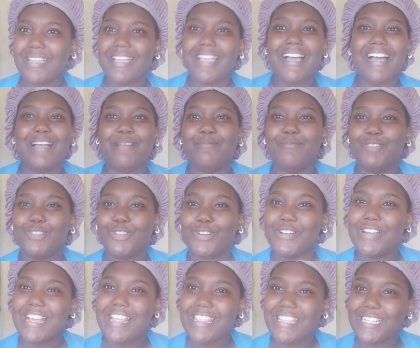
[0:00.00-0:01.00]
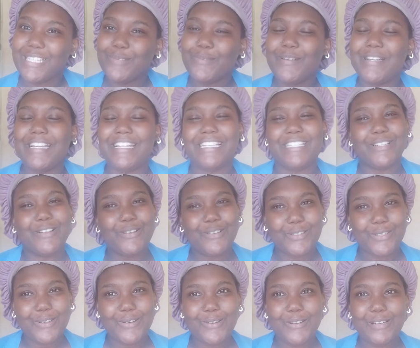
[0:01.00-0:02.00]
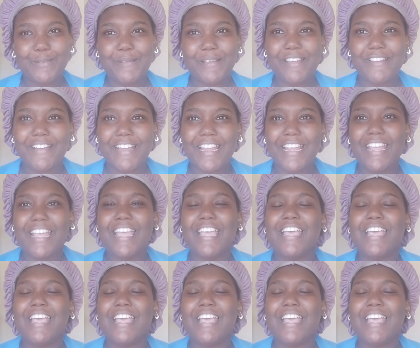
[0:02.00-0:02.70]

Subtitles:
I'm sure that this one is also going to be great.